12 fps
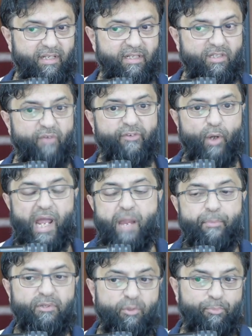So if you're
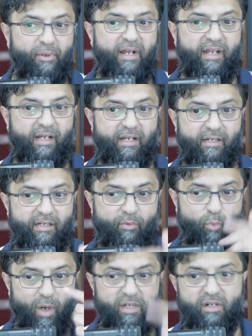able to pray
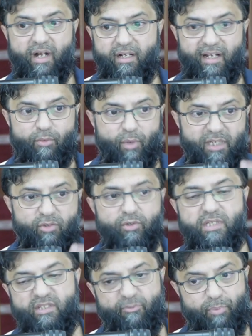one rak'ah, one
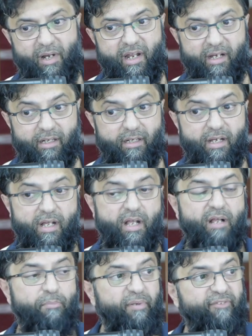unit of prayer,
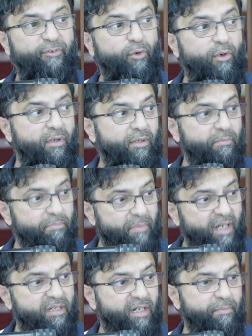before
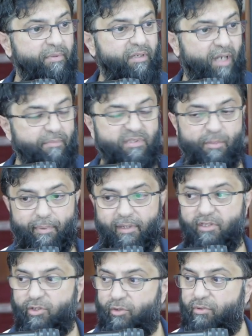Maghrib comes
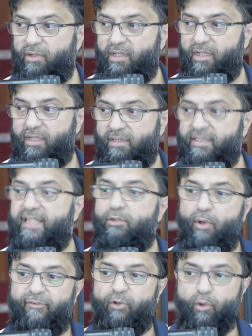upon you, then
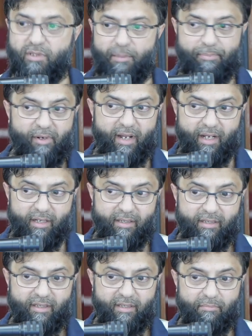you have caught the prayer.
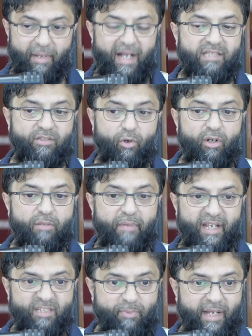But as the
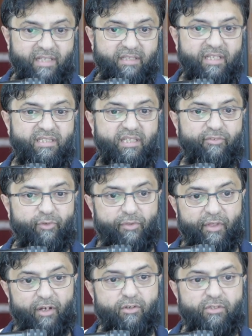ulama explained, this is for
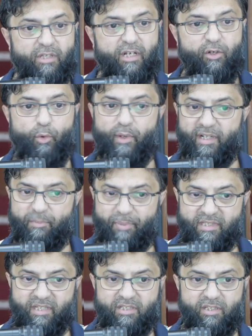those who are in a
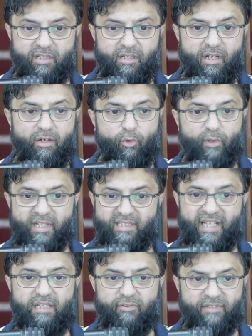position or in a
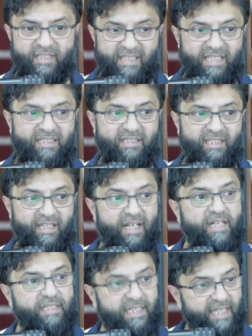state of necessity
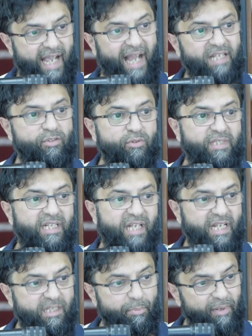that they had to
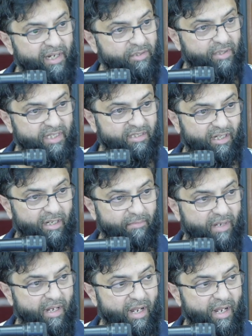delay the prayer to this time.